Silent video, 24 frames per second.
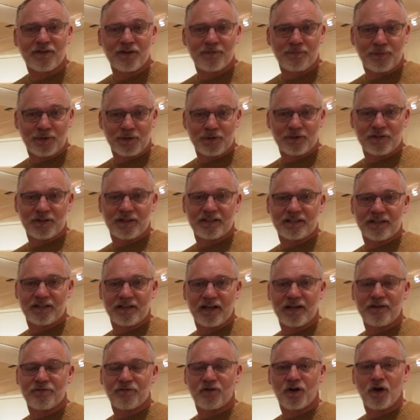and in person
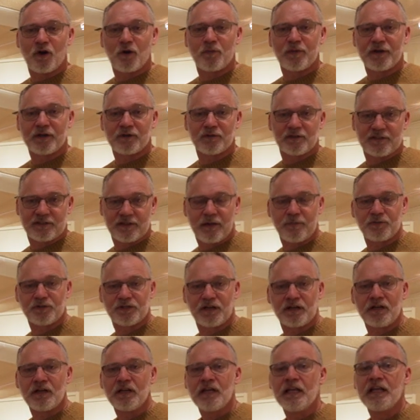tonight for our opening
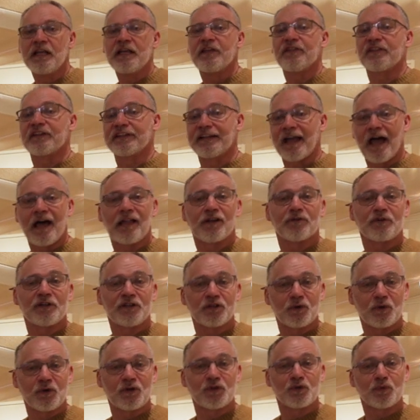reception, the gallery
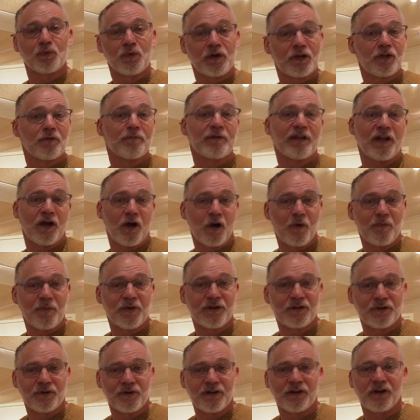doors will be
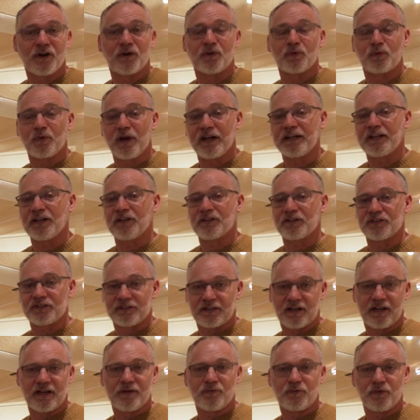open during our regular
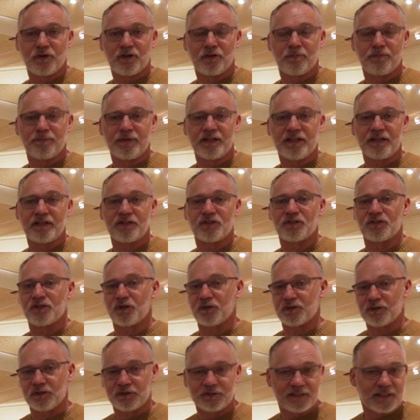time. We'll be
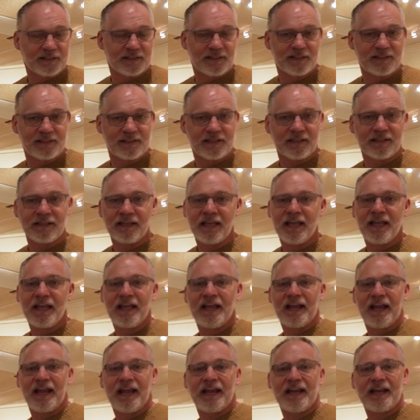social distancing
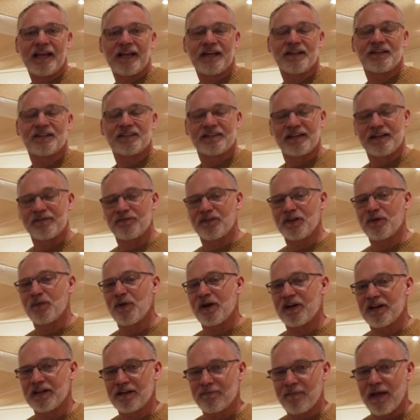and safely
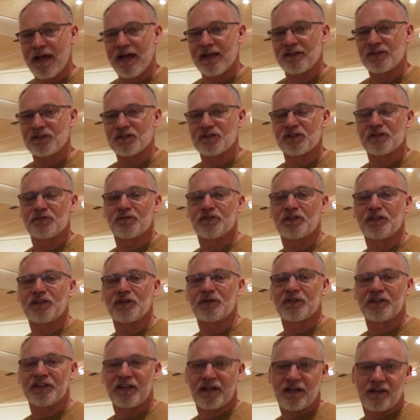wearing masks for you
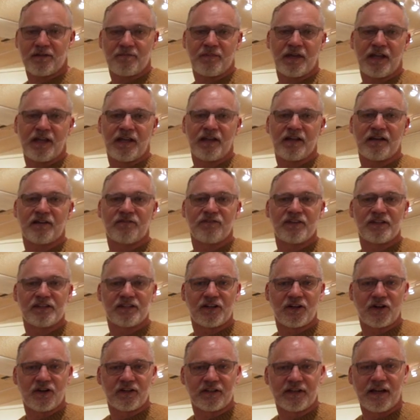to come and
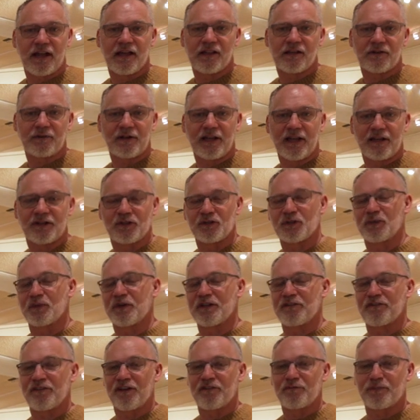visit our gallery at a
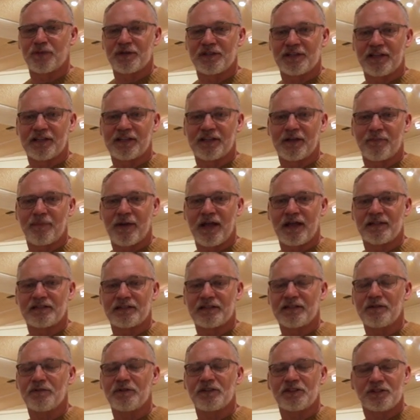25%
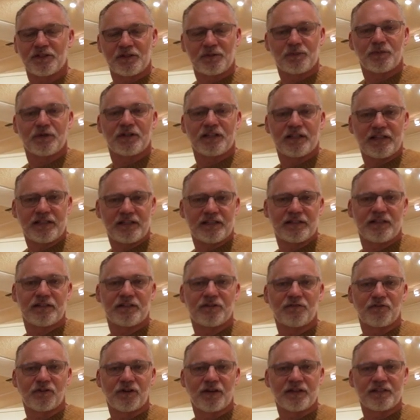capacity, which is pretty easy
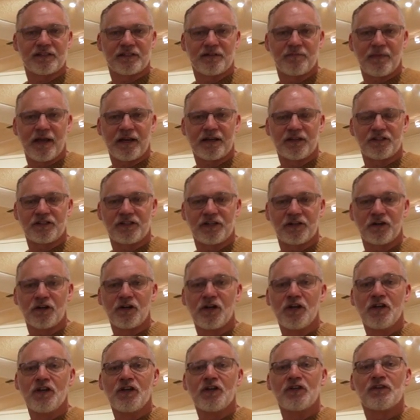for us to manage here.
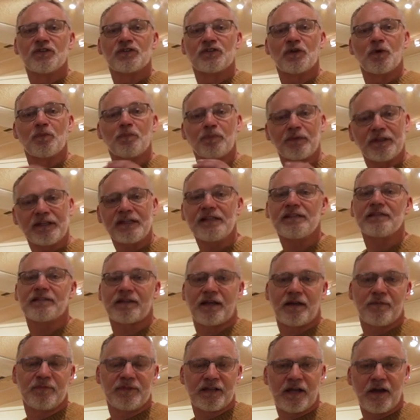So please
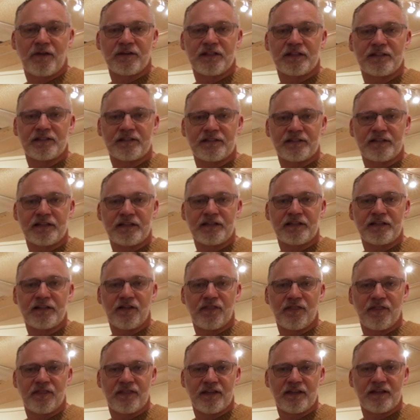come down and see
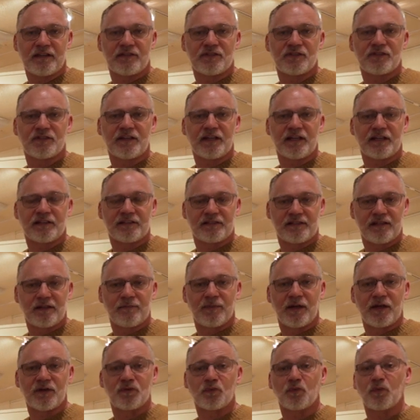this
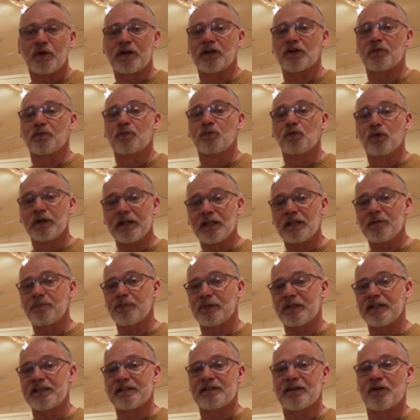exhibit. We are really
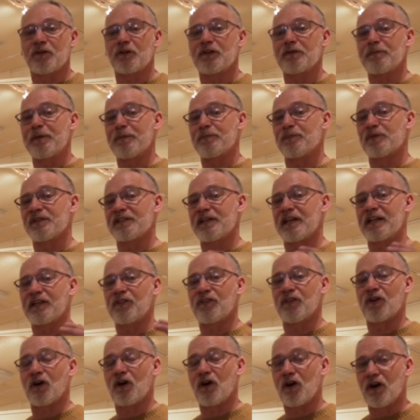pleased not only to be presenting
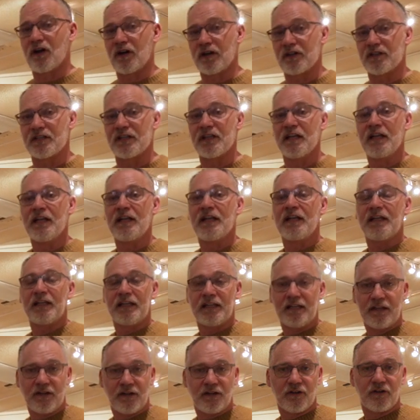the art
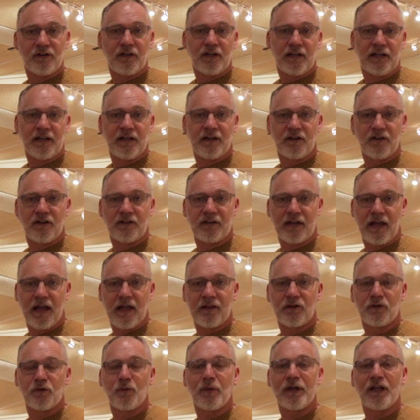here in our
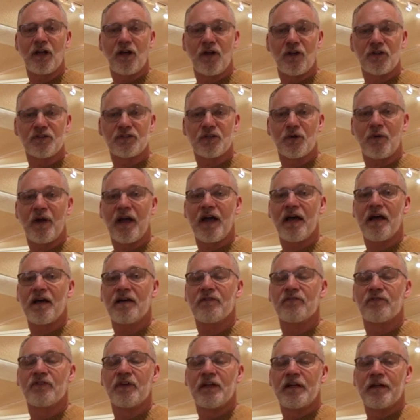gallery, we also
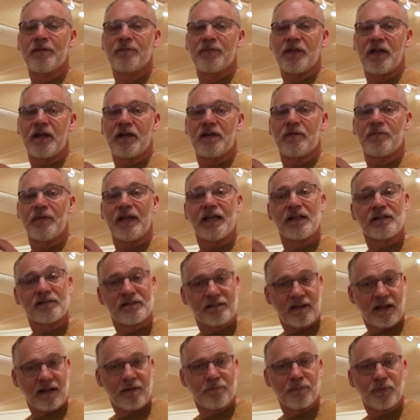have um,
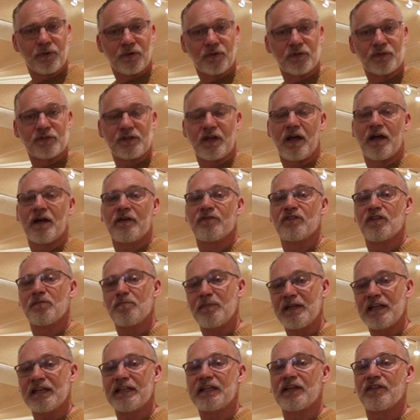examples of the
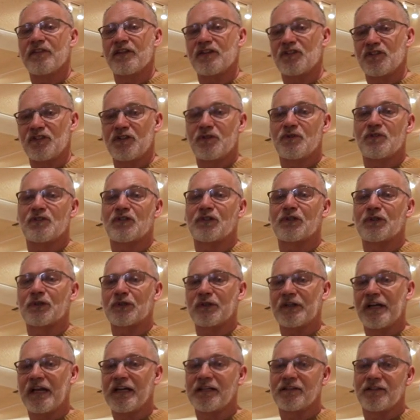media that's used to
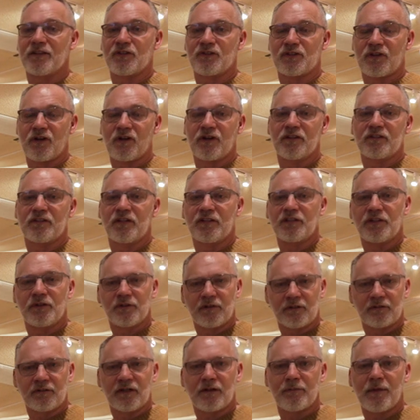create this art that you
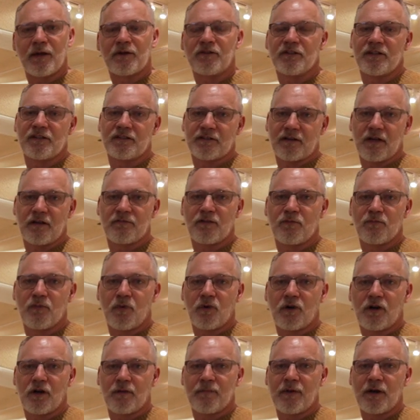can read about and discover
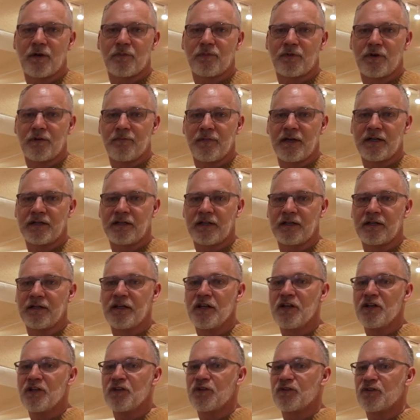more about printmaking.
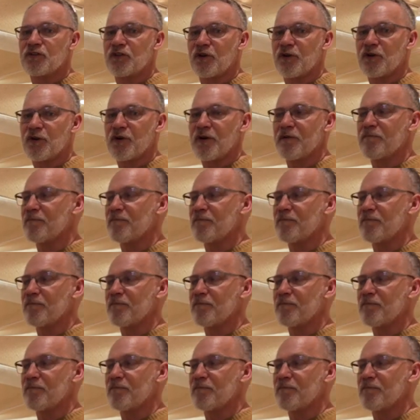So